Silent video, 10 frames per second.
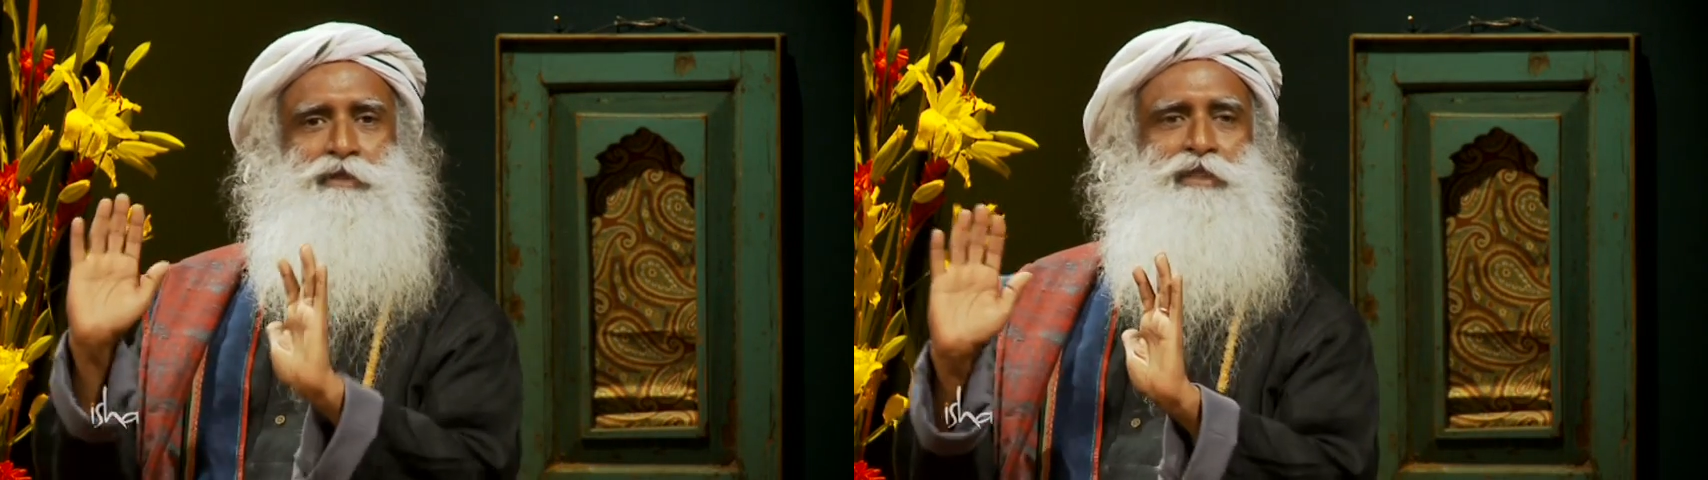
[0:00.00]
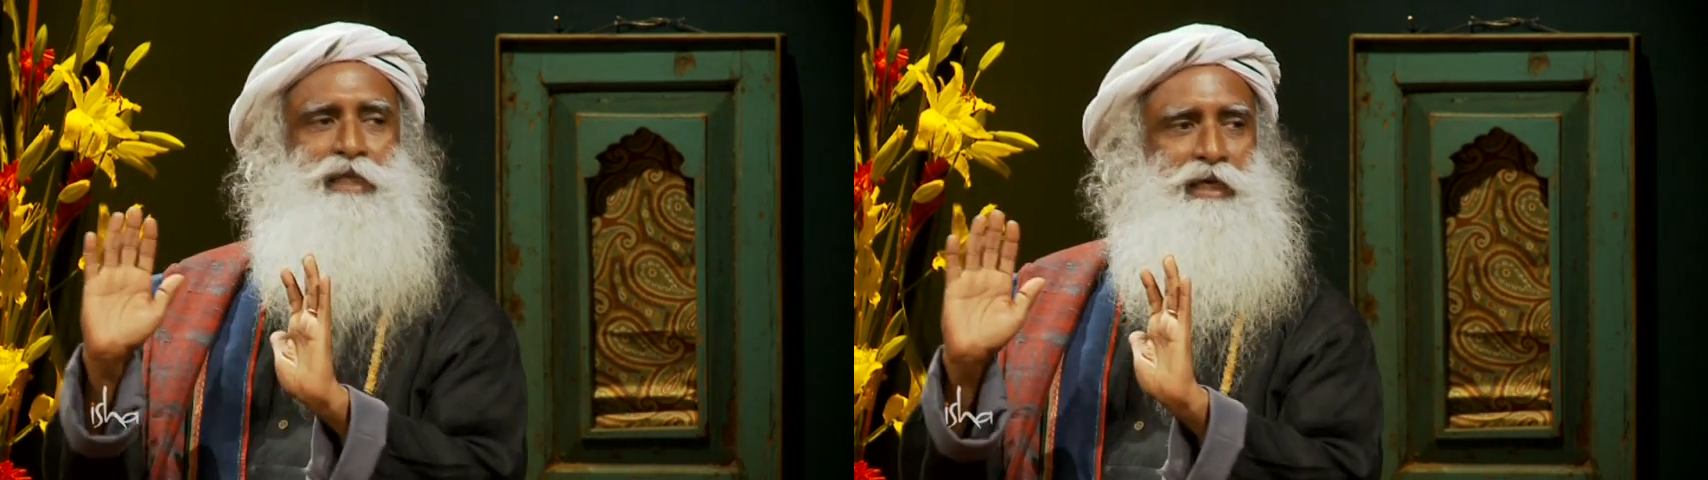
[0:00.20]

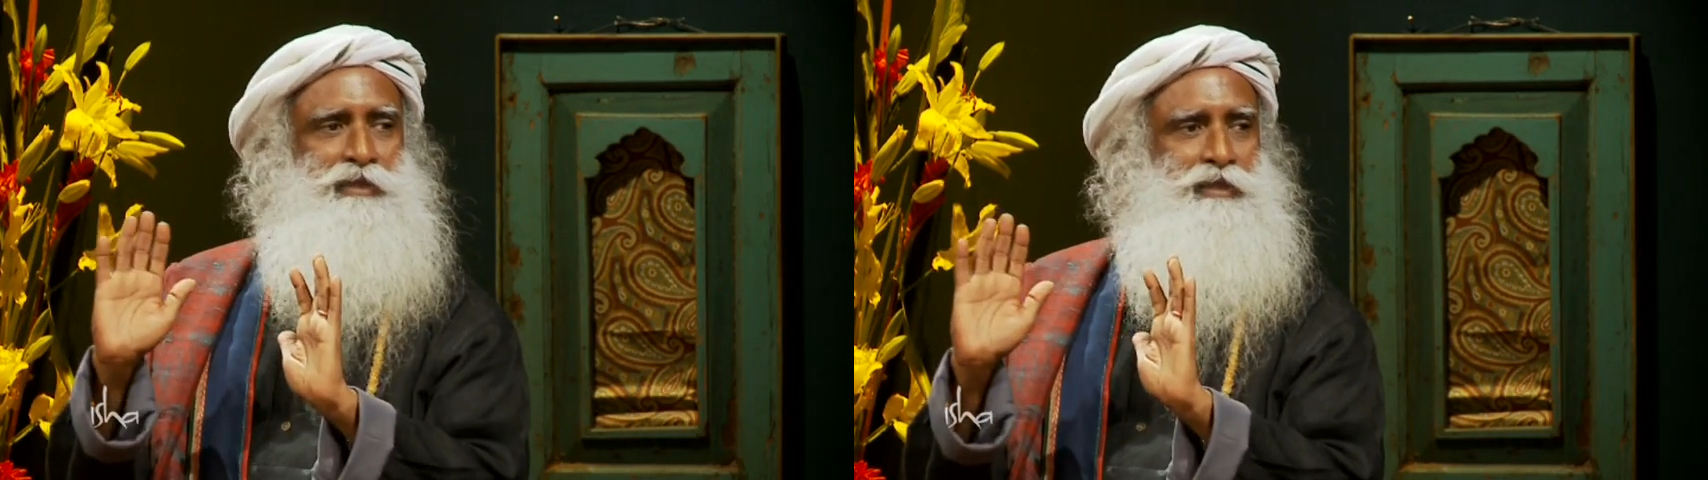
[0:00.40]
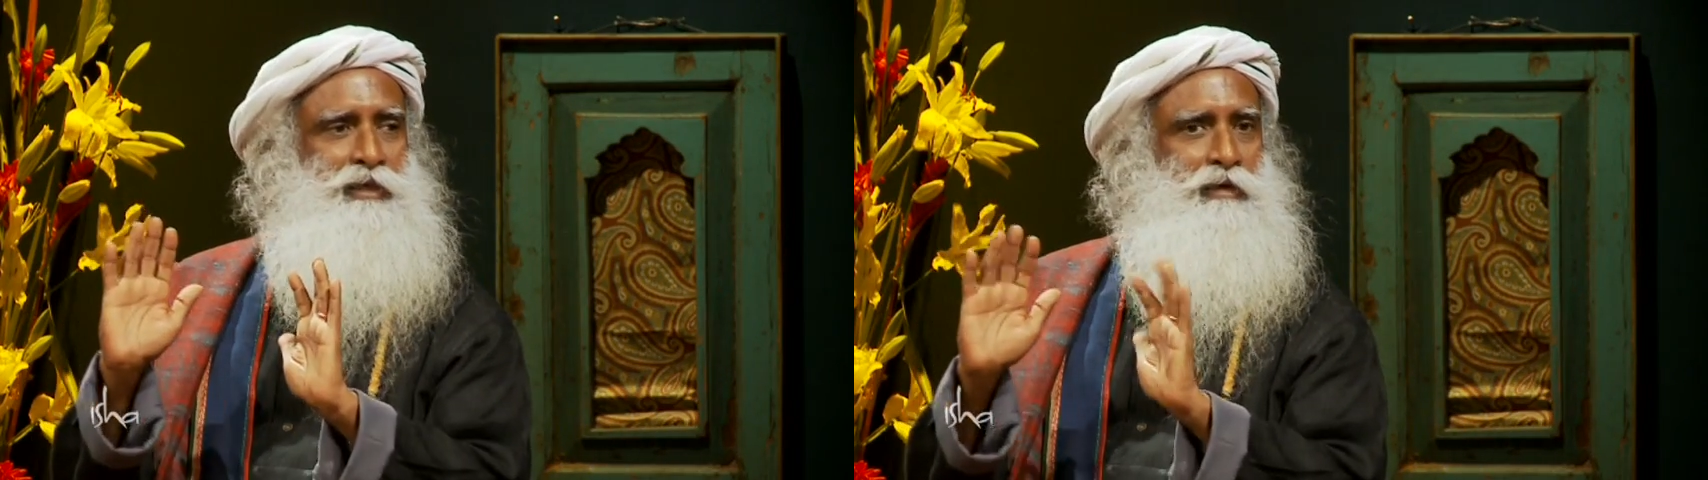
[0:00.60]

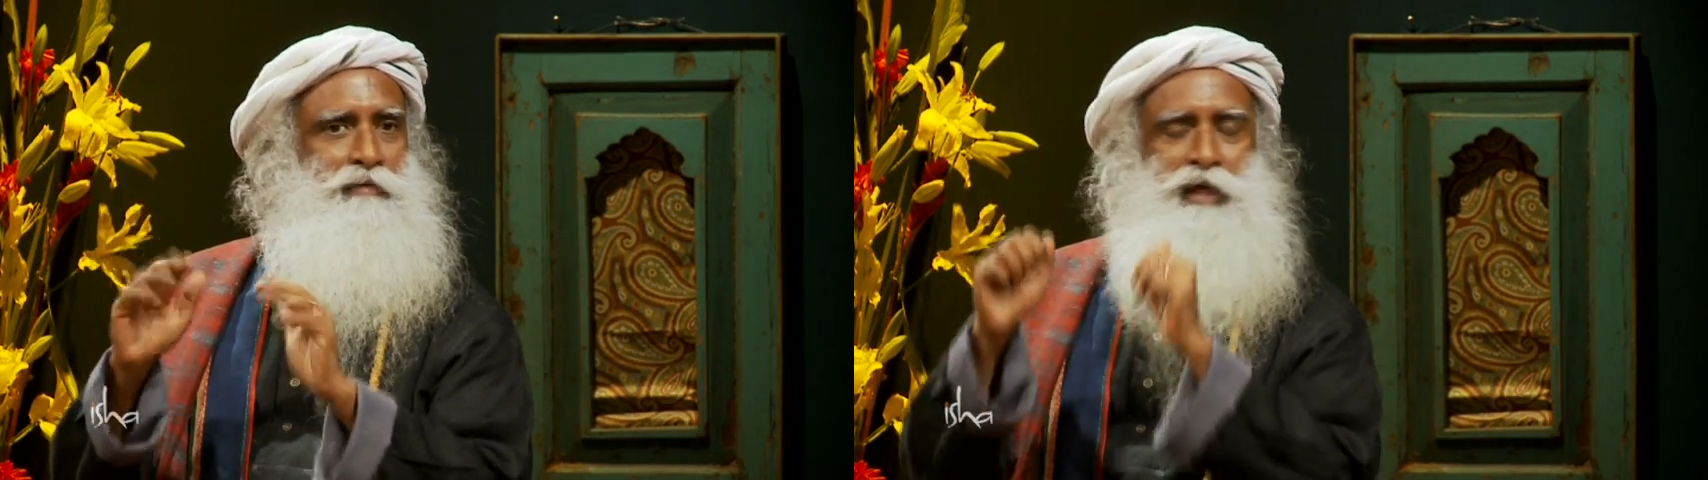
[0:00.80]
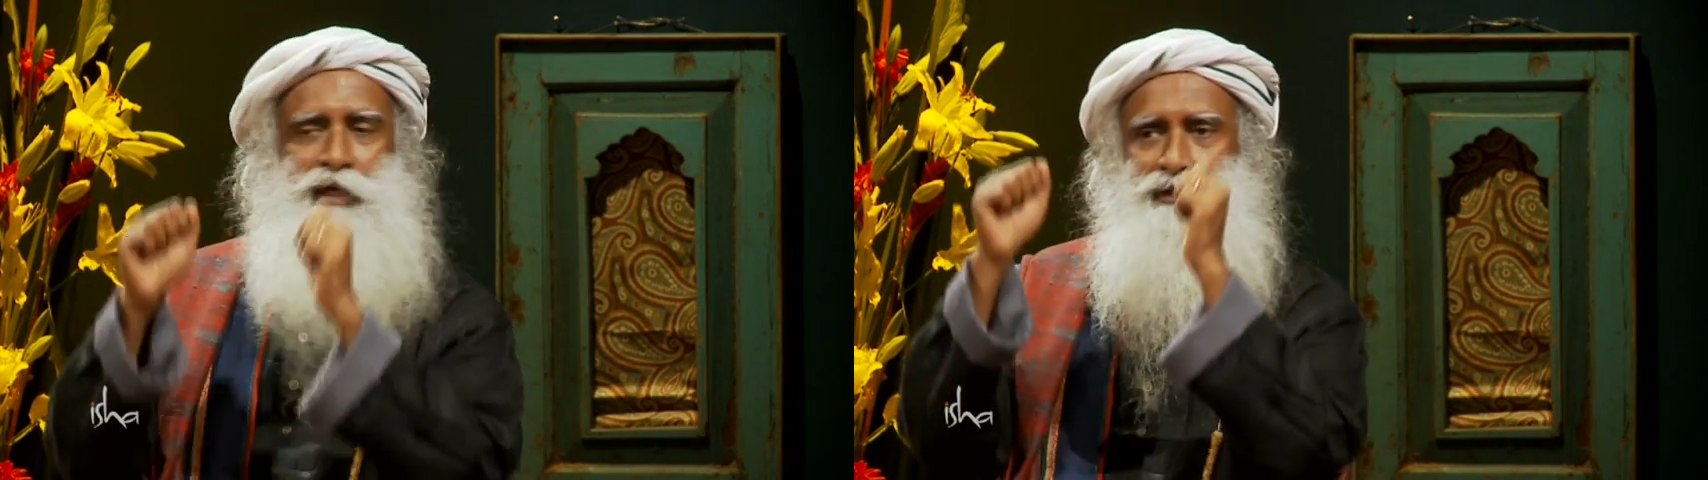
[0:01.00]
intellect
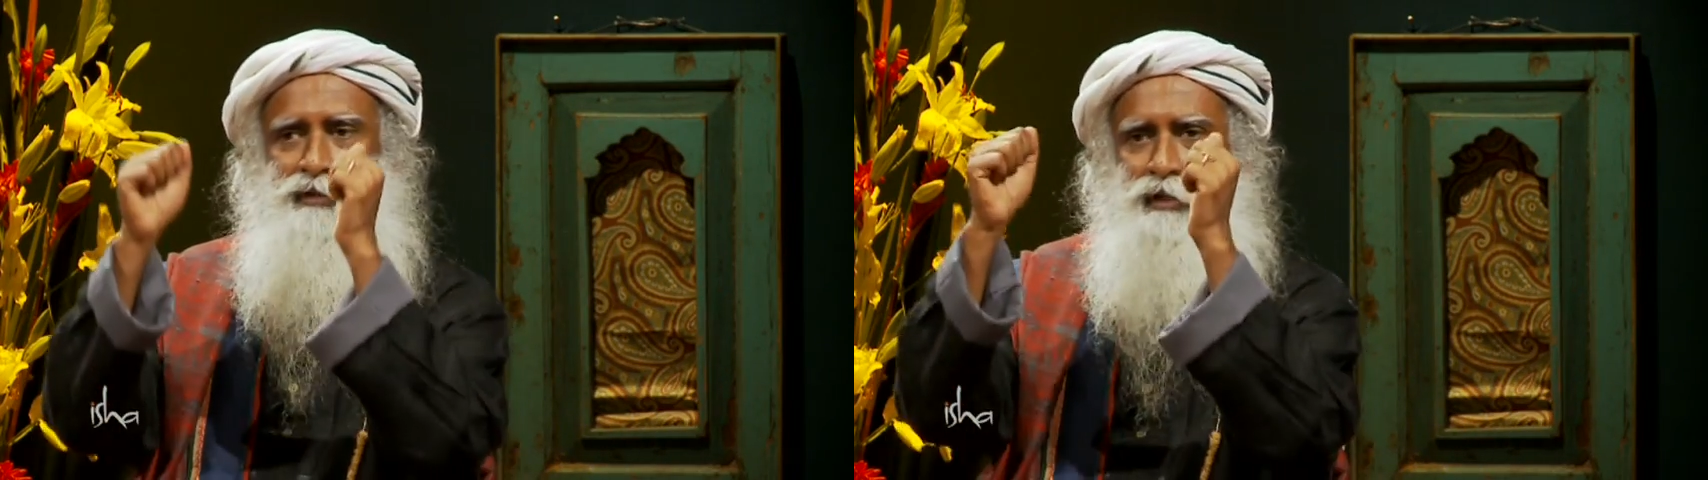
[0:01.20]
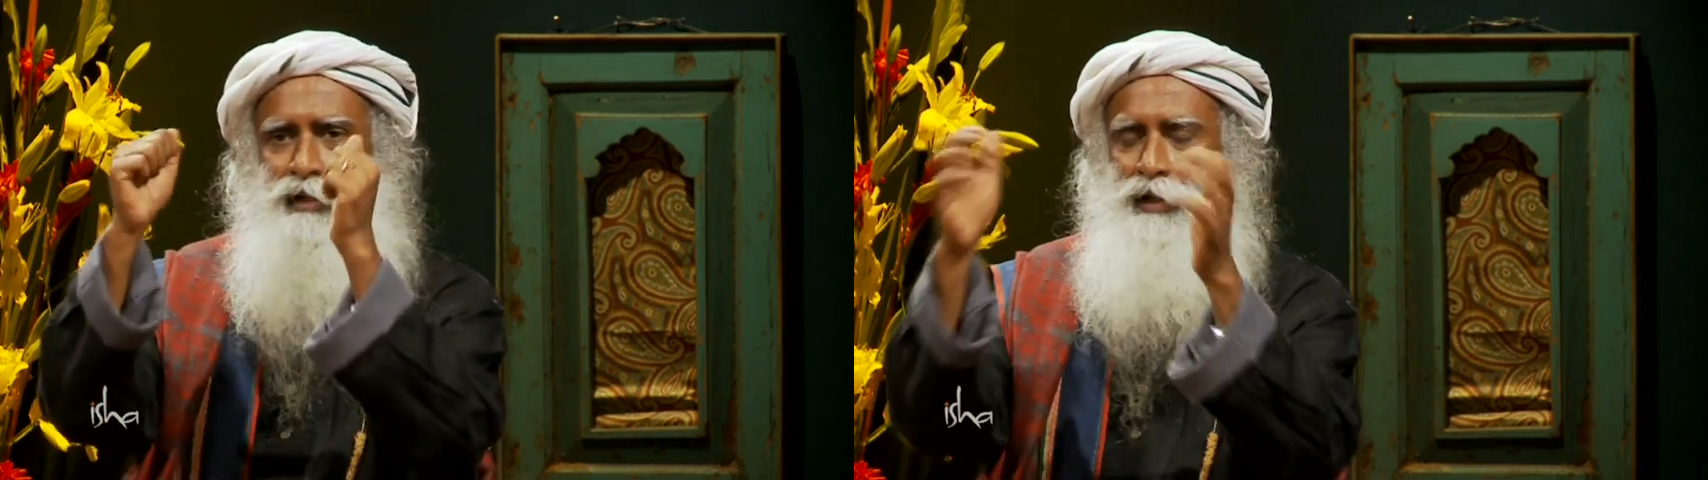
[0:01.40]
that…